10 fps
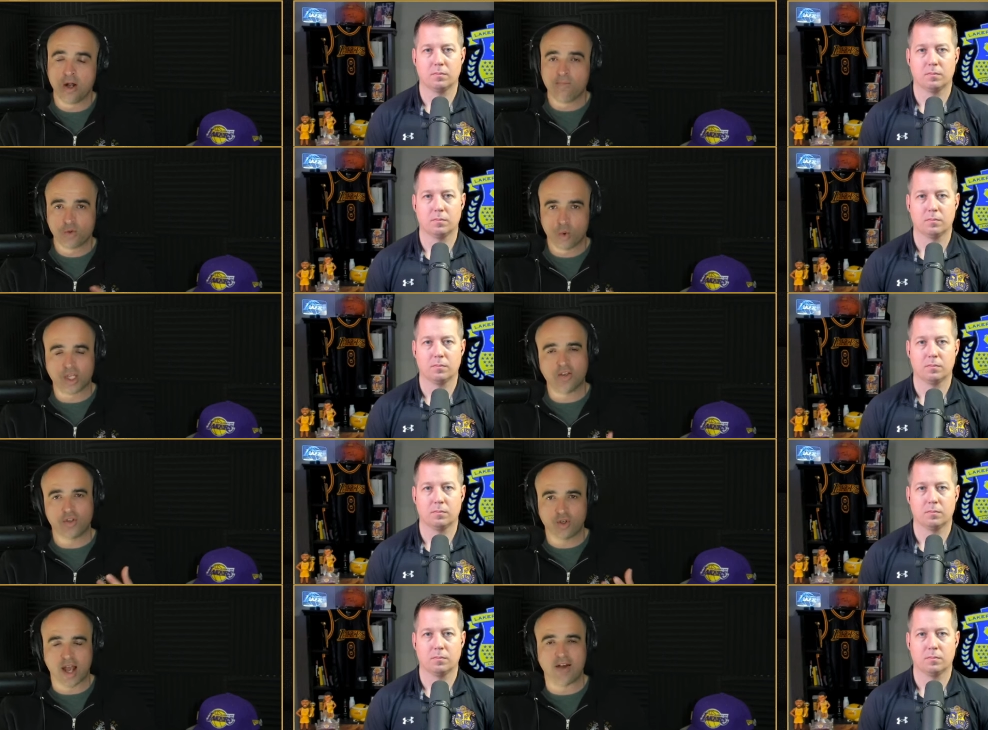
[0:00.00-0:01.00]
Speaker 1: What gives you
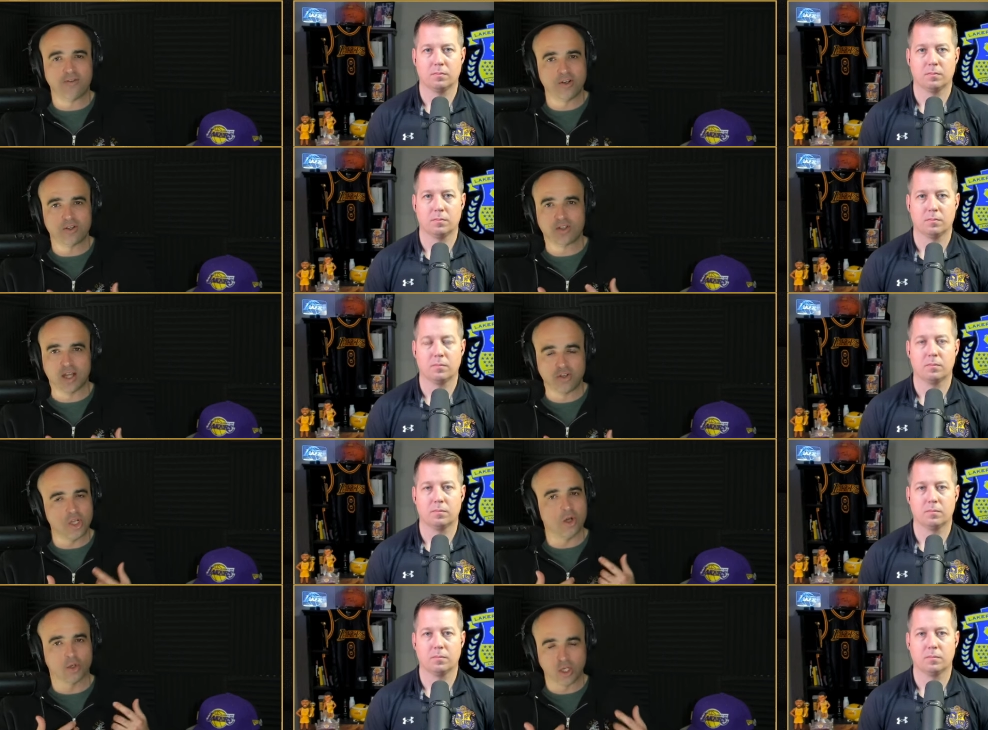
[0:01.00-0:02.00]
confidence that
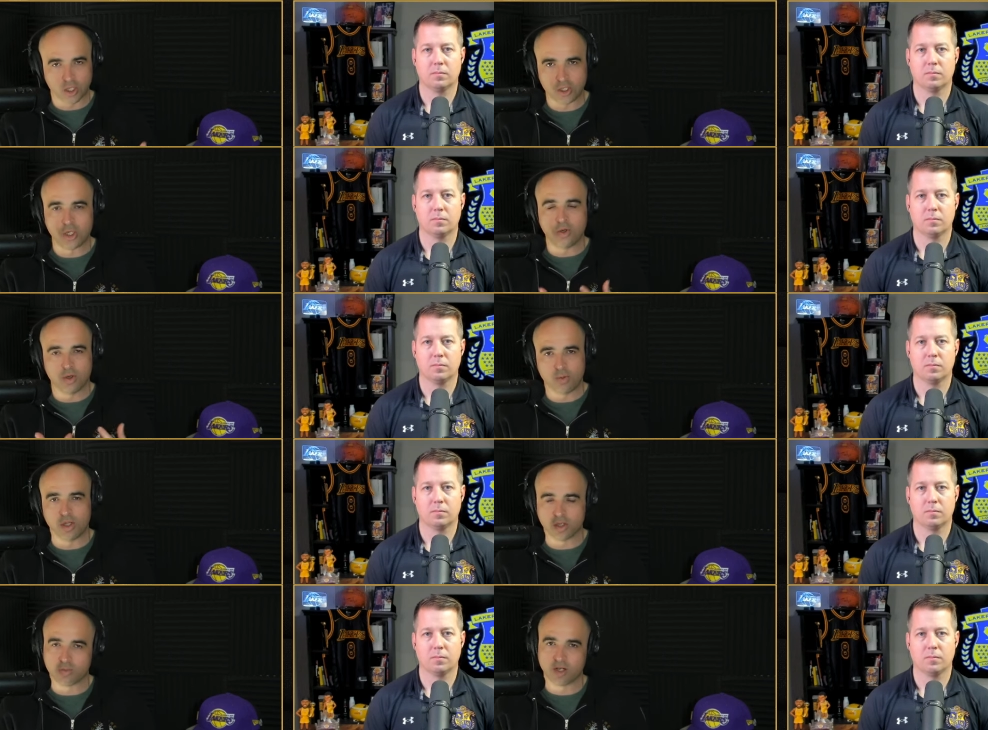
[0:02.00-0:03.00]
D'Lo can continue to be
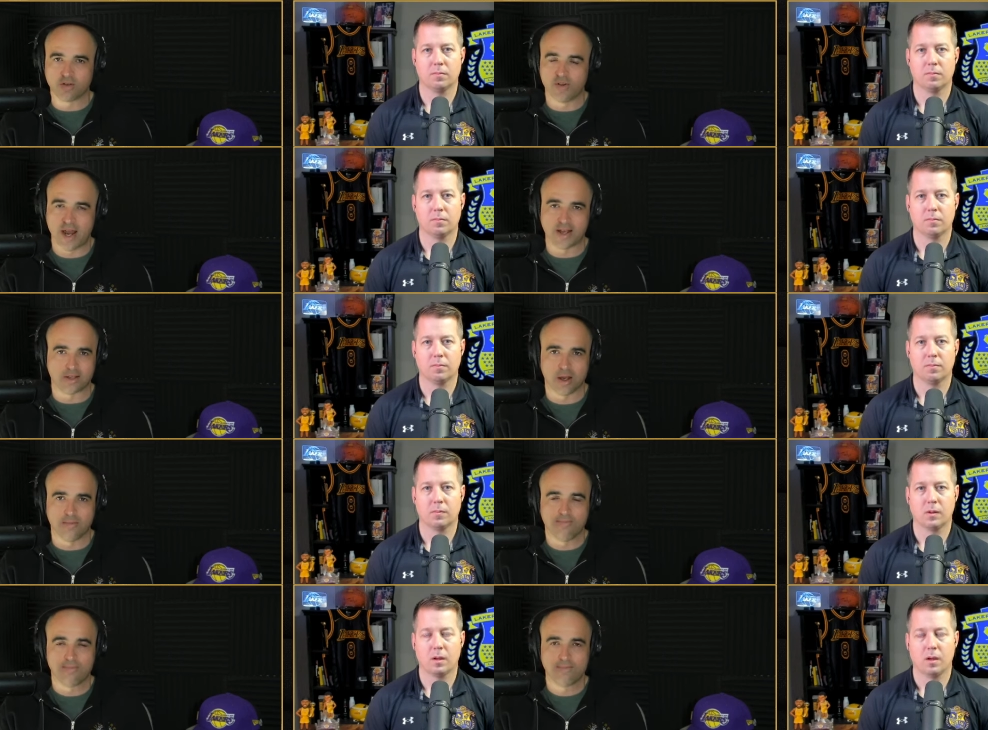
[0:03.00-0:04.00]
this much of an asset?
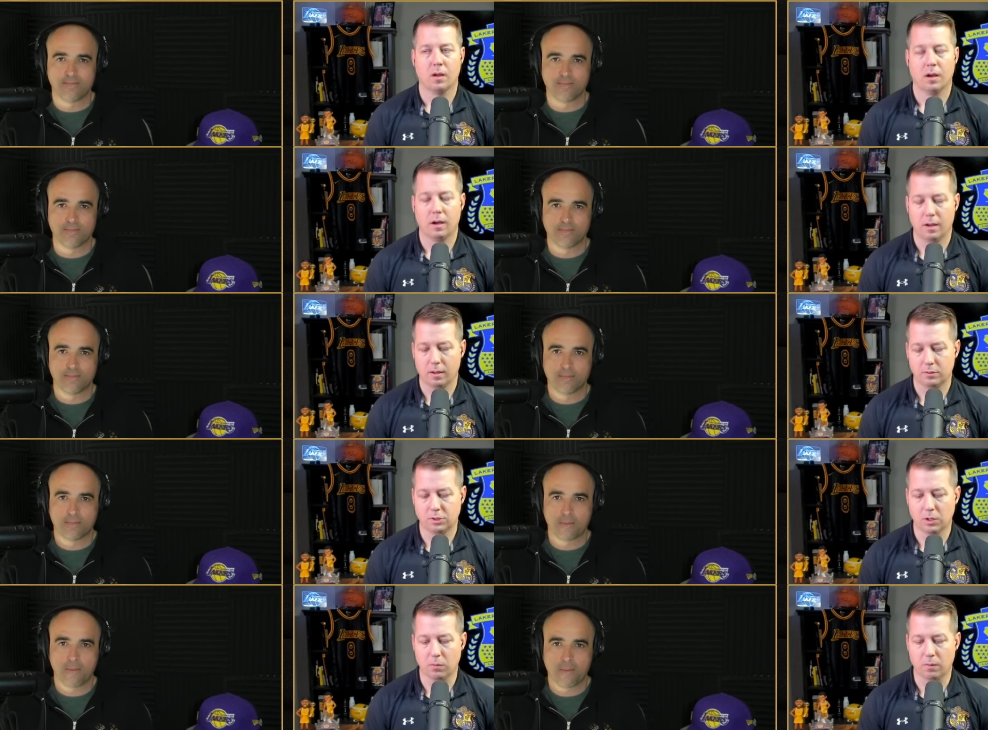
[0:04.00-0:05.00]

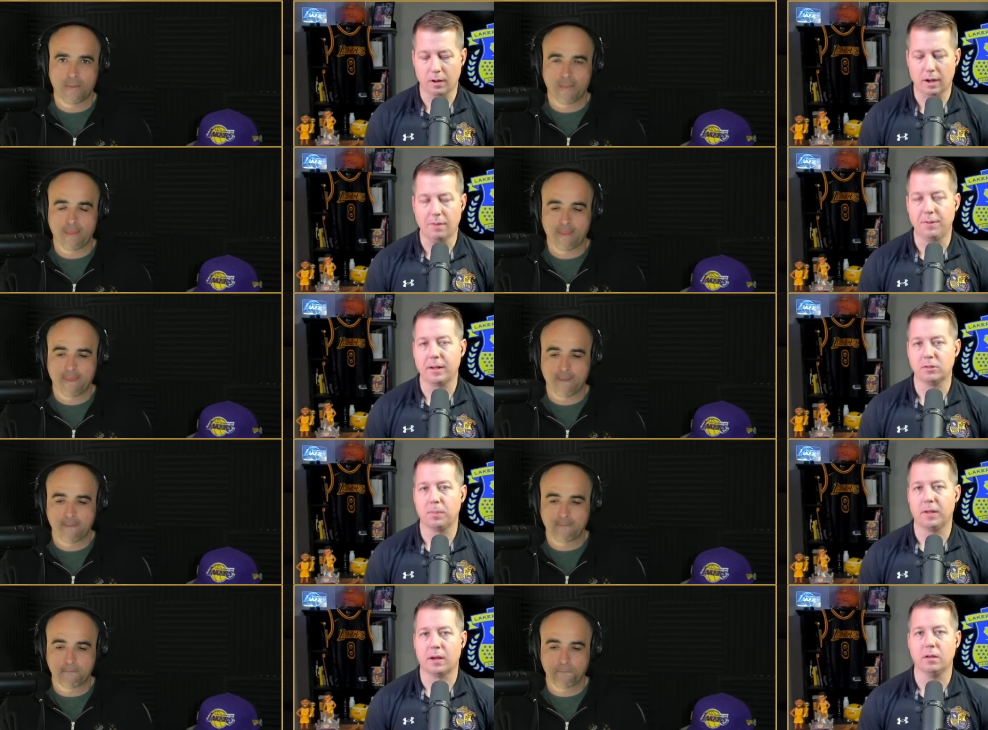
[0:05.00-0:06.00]
Speaker 2: So I think it's
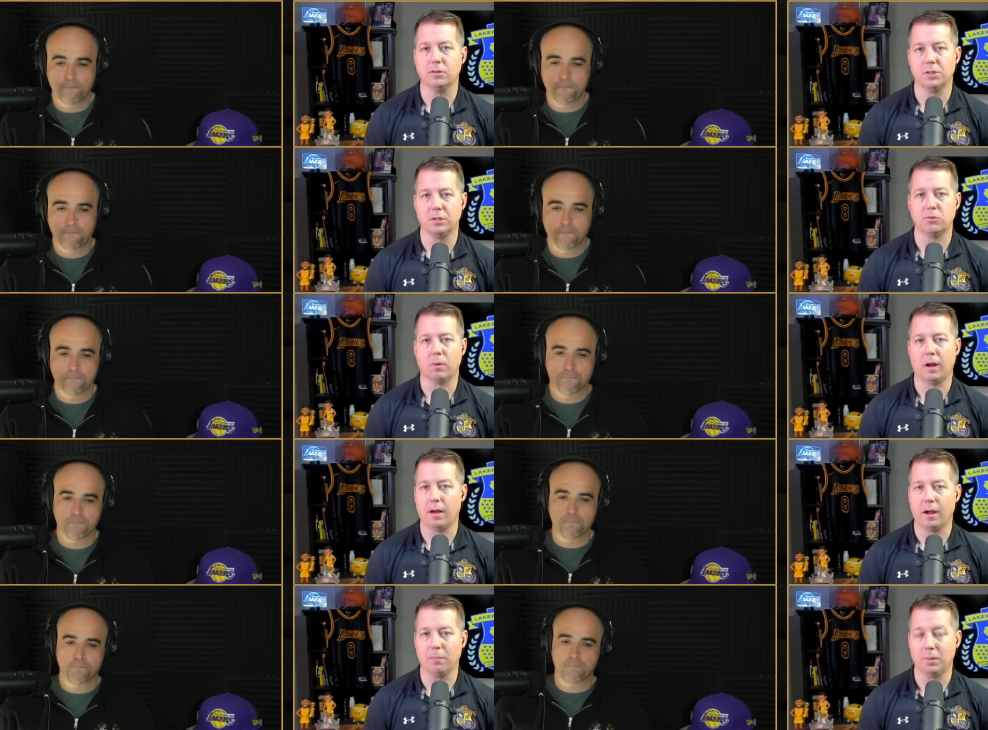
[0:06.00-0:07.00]
because he's, I,
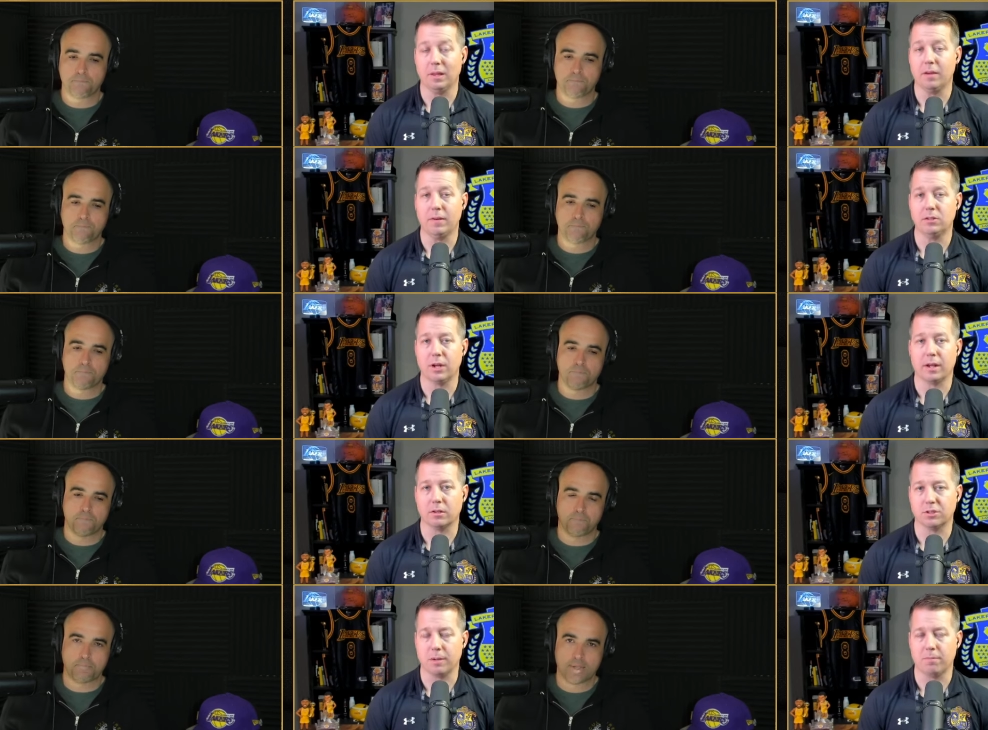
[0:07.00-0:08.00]
I believe he's
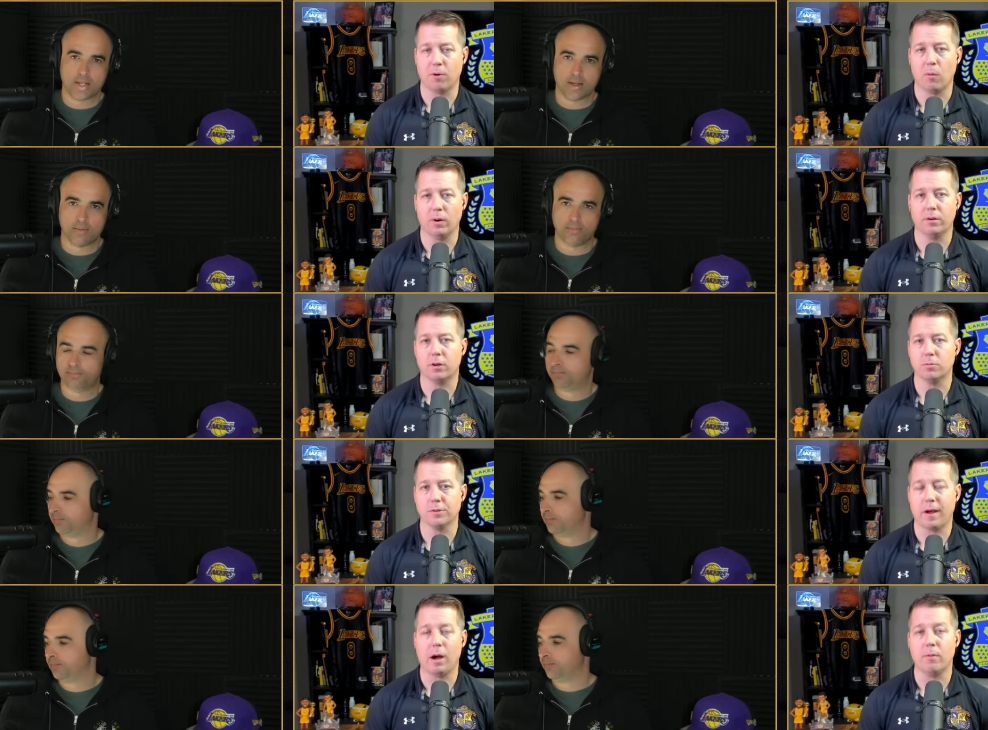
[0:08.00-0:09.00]
taken a step forward in terms
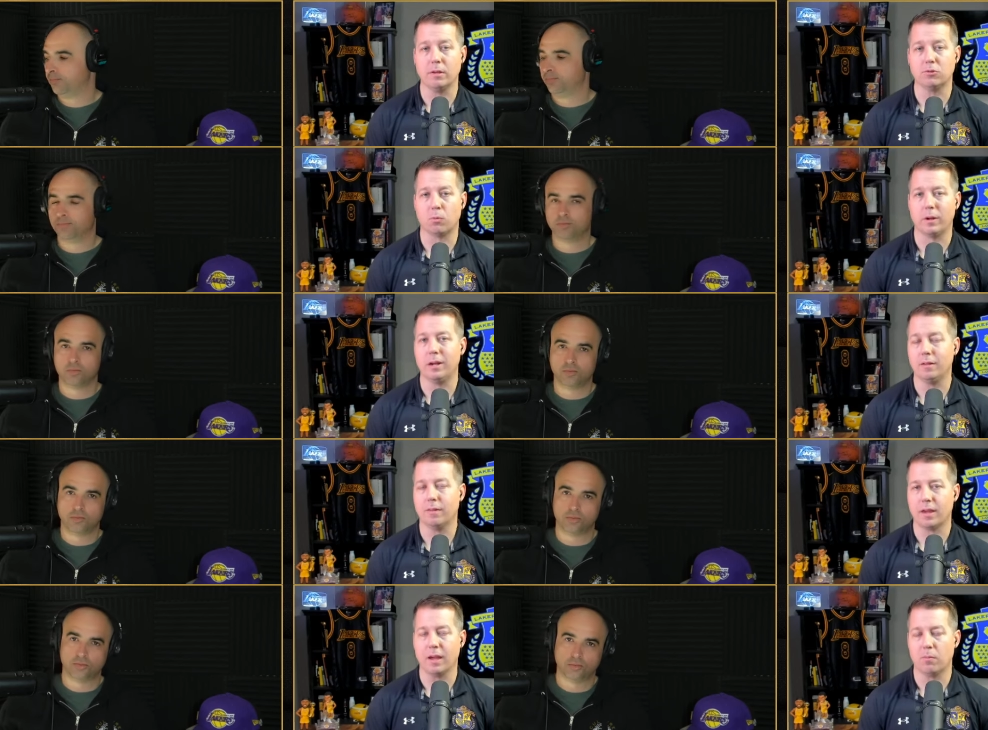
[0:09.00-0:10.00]
of how he's reading
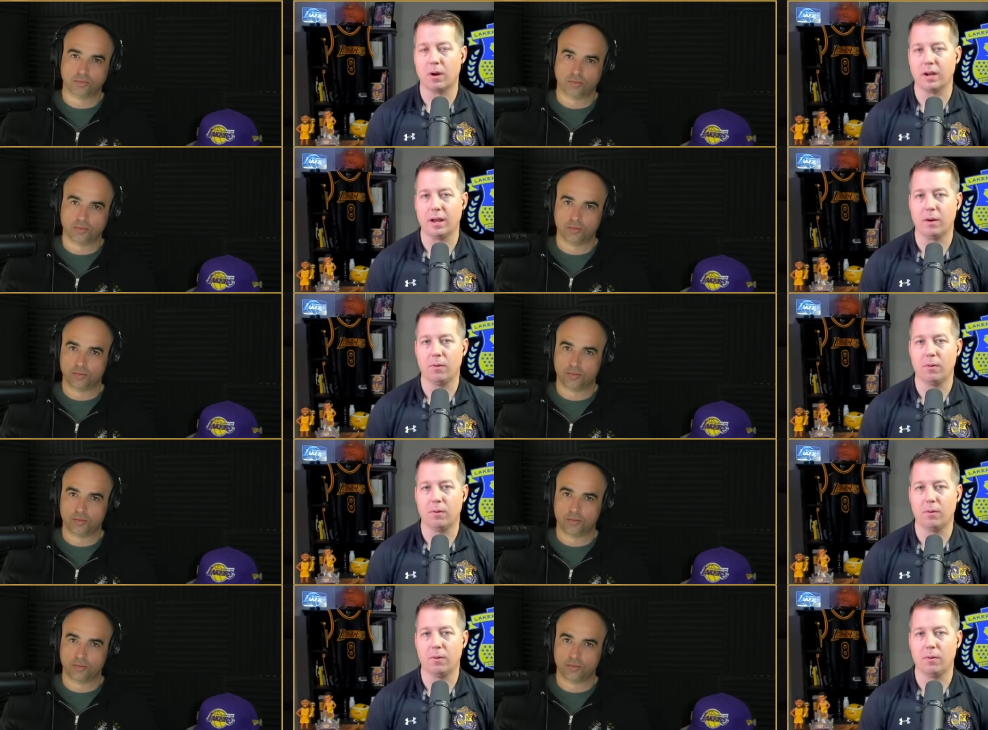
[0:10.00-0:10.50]
the game right now.